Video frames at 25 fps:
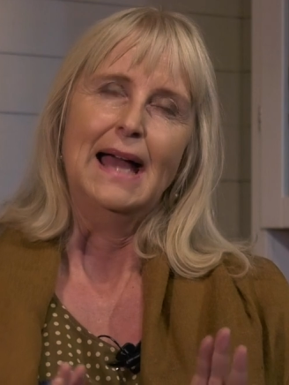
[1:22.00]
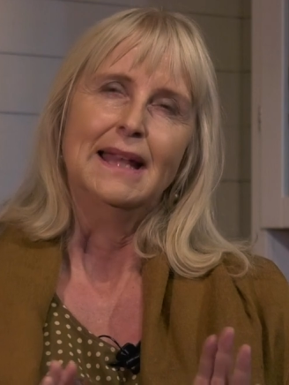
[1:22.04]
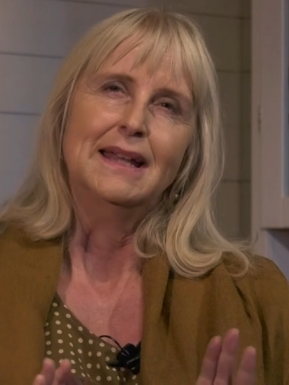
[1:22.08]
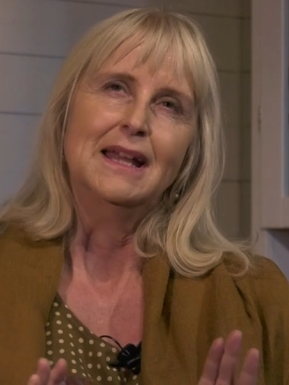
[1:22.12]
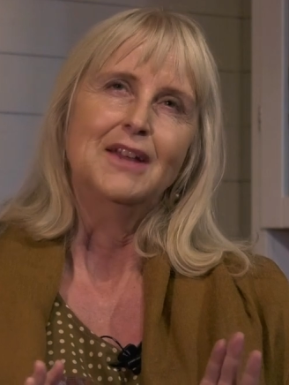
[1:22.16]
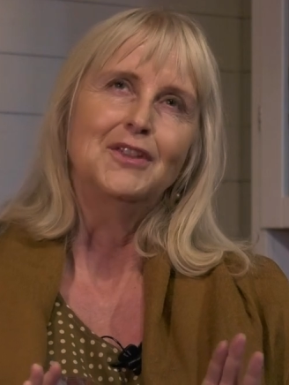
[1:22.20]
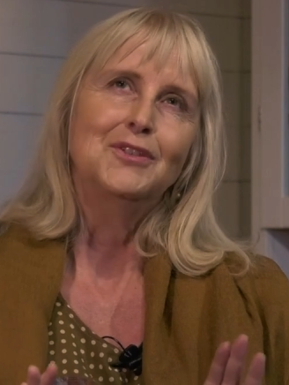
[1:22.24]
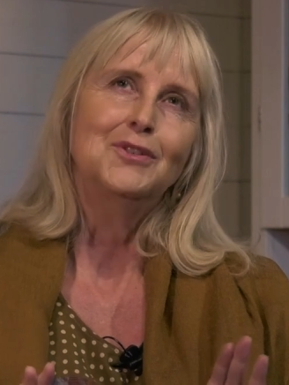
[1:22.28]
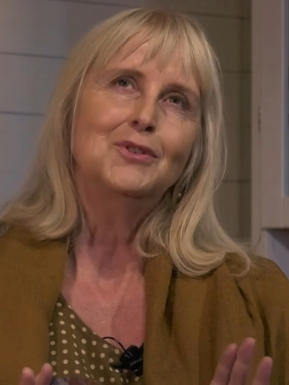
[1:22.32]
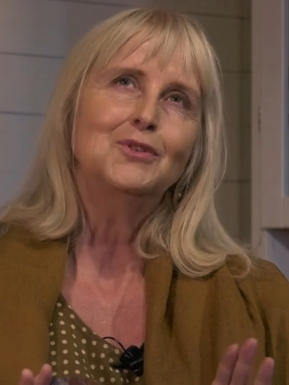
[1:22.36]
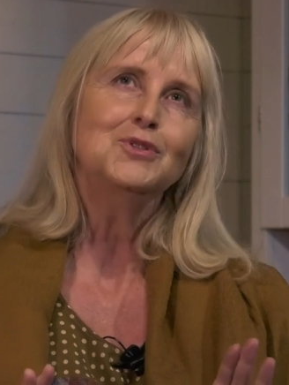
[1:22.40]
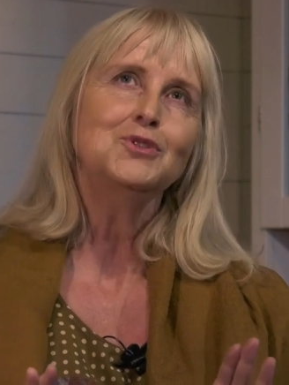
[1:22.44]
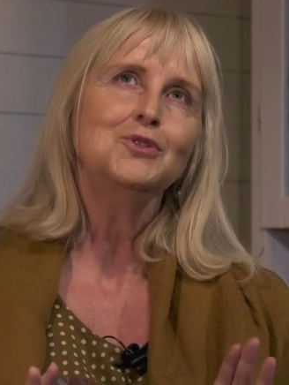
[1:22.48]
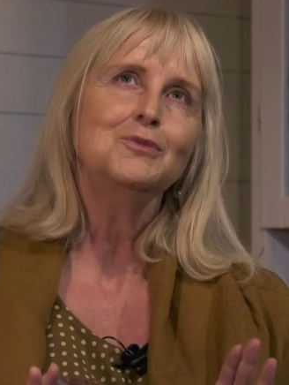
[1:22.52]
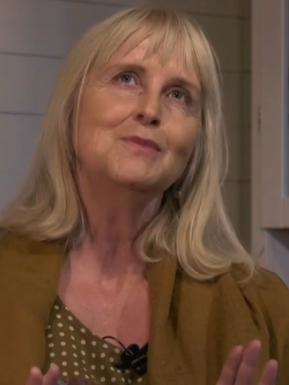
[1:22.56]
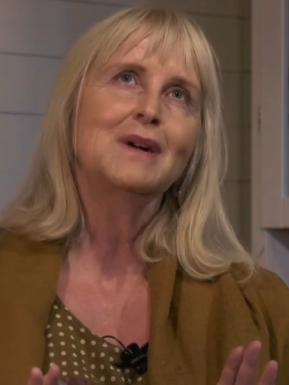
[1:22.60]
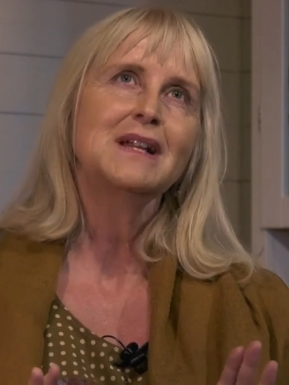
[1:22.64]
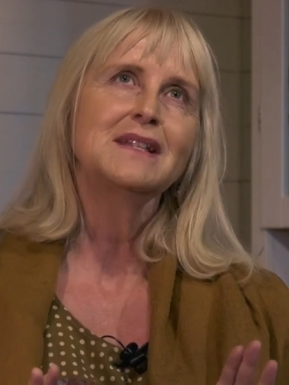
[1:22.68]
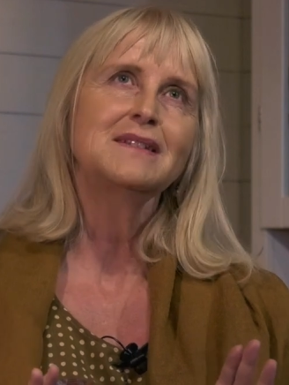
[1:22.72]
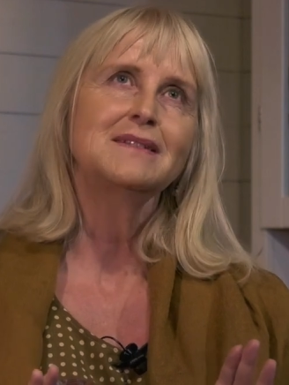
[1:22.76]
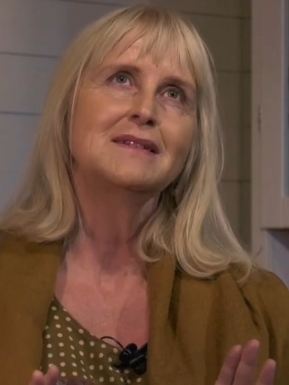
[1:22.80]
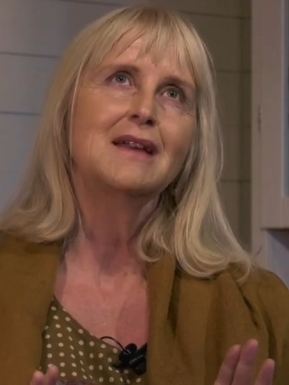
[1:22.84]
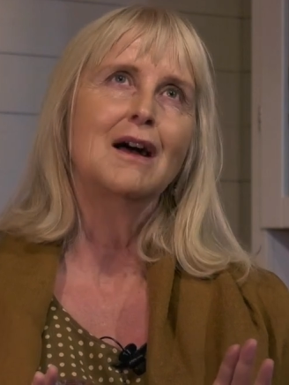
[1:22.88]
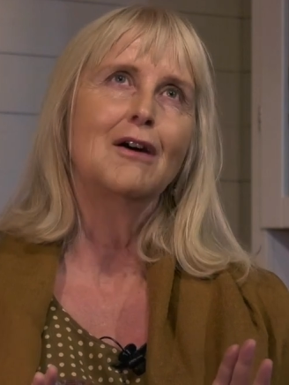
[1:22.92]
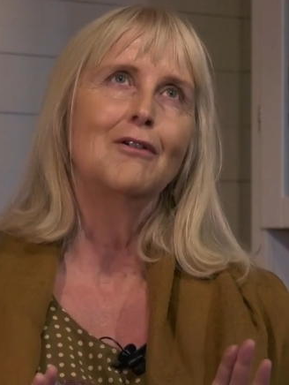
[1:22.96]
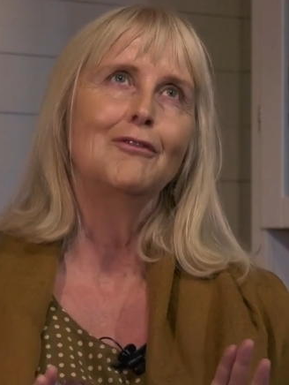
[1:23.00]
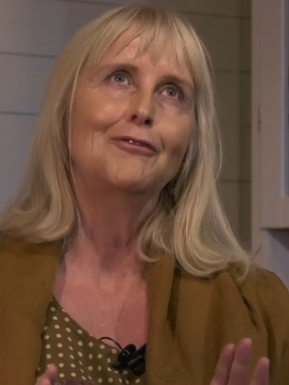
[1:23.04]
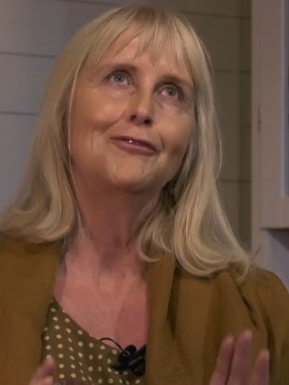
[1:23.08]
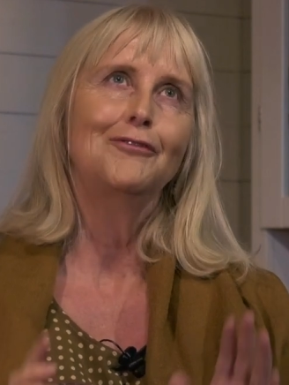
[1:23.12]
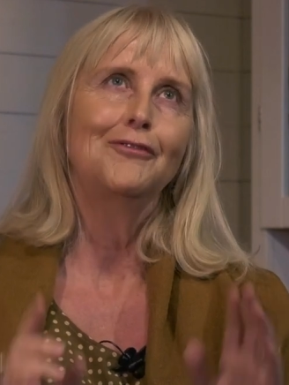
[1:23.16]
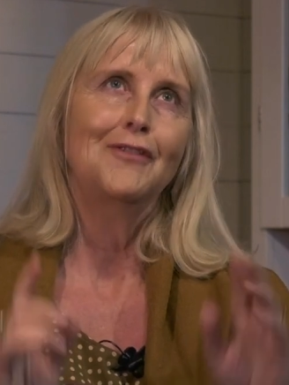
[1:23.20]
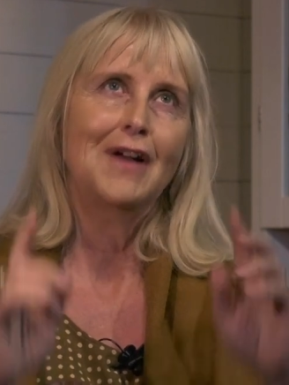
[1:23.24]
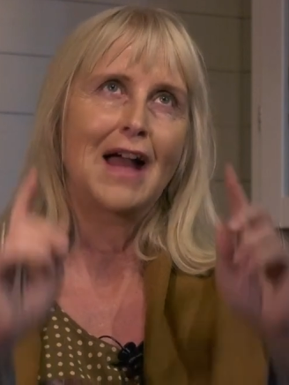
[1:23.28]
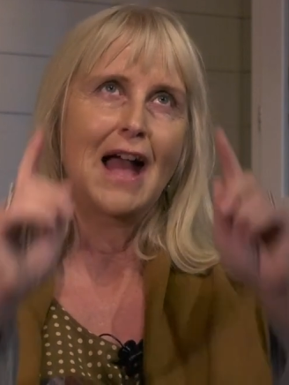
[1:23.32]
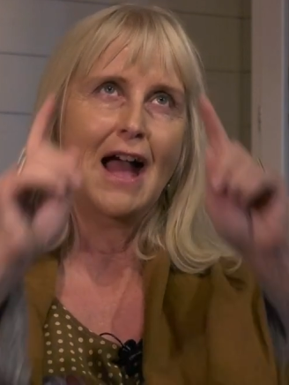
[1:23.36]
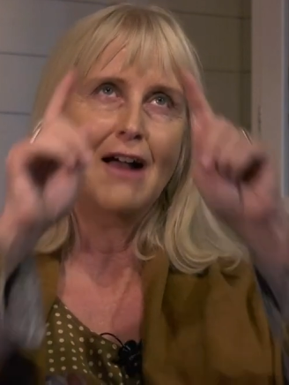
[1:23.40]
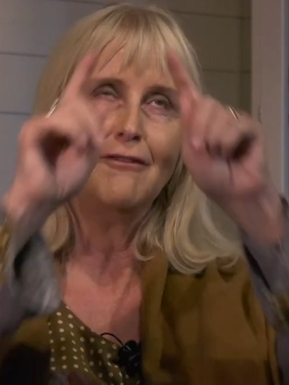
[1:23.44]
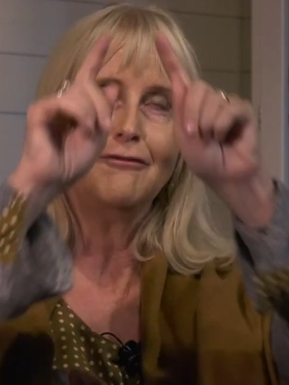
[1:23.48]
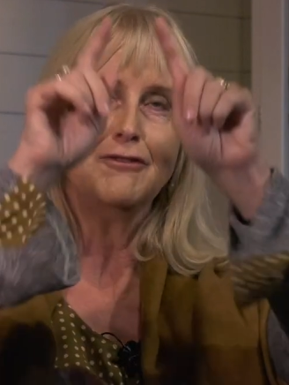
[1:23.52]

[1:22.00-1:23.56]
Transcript: And I thought to myself,